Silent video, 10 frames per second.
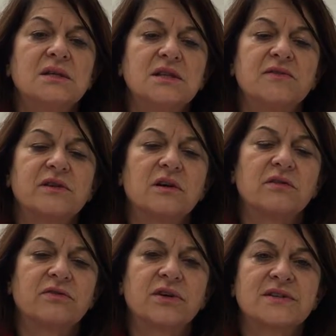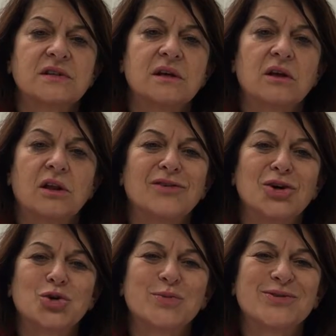difficult for us to get all of
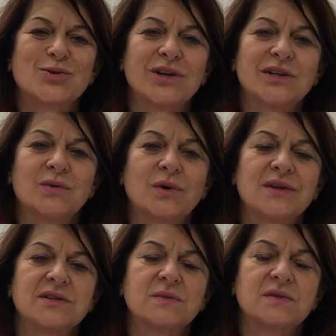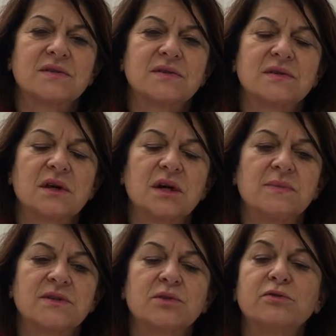our groups trained at once with
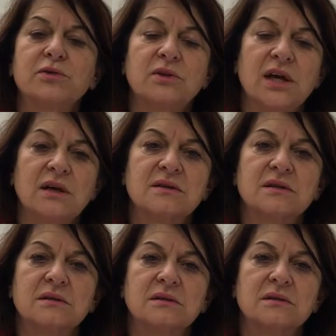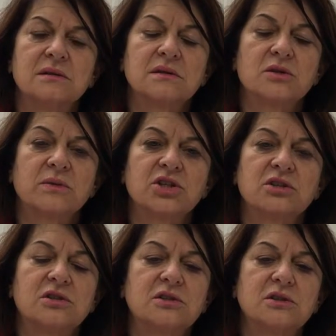so few days and so much
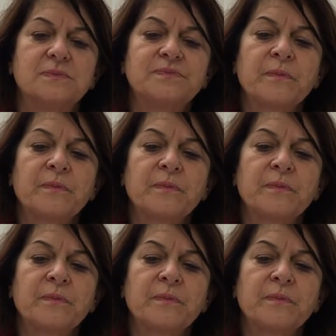to do.